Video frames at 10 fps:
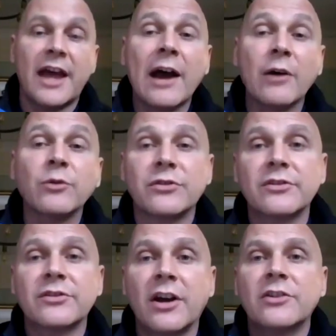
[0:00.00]
house
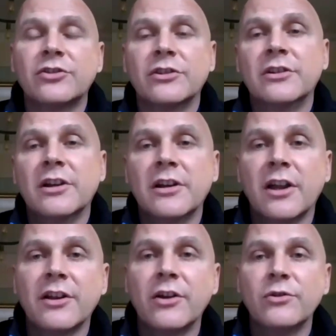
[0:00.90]
as such, and
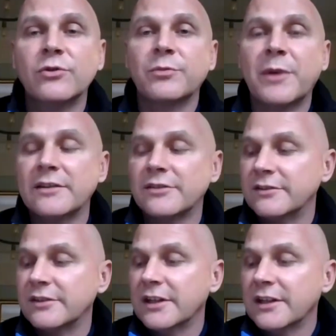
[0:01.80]
other local
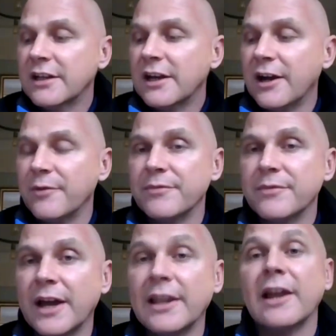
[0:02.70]
spaces.
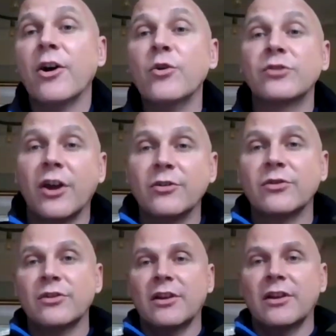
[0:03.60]
And then I also,
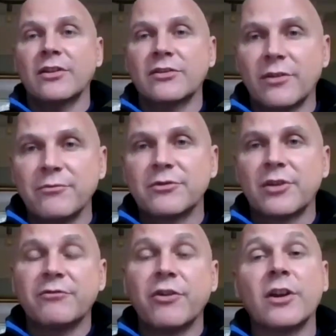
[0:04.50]
some
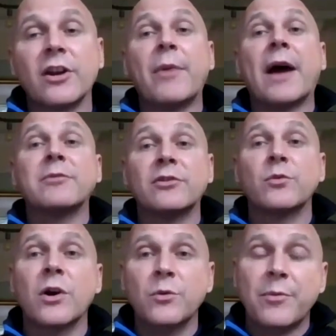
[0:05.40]
folk in our
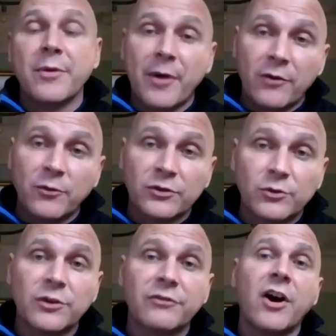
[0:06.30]
Baptist world would be part of what's
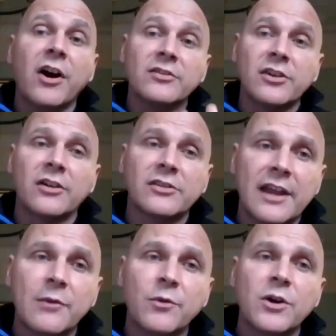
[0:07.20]
called the Fire Starter
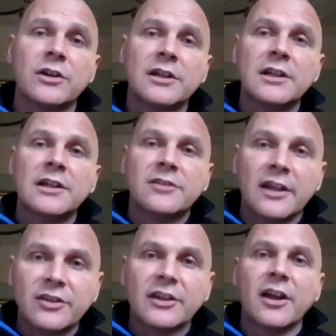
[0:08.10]
Network.
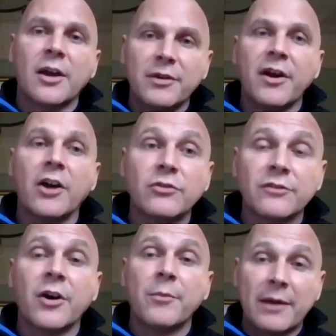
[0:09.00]
So that's a couple of
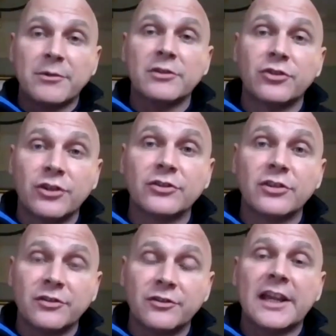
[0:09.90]
hundred of our Baptist
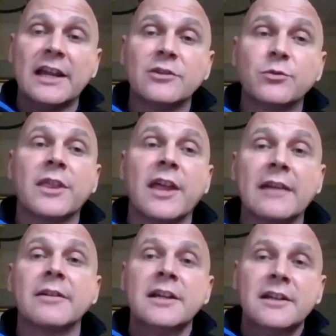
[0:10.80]
churches have engaged with
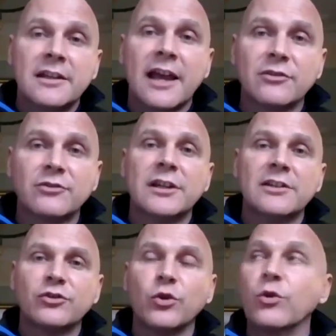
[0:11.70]
that. And that's
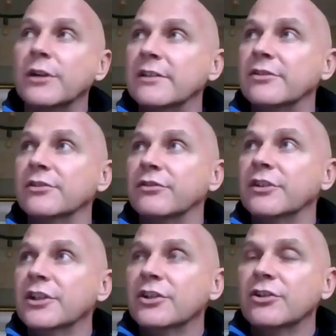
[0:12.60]
really stories
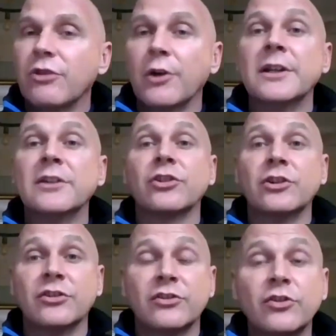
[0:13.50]
of growing
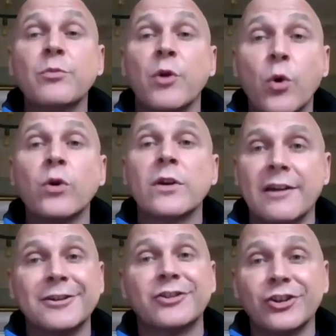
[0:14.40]
churches, super
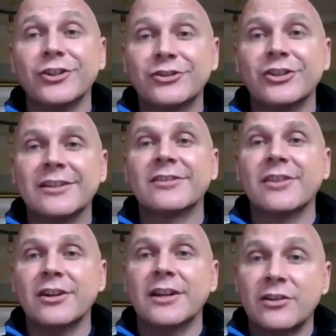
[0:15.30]
ordinary churches
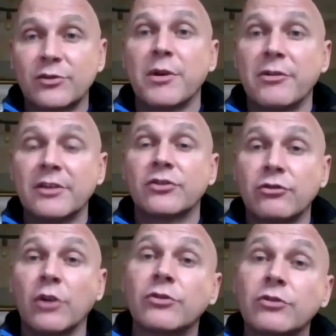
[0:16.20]
that experience growth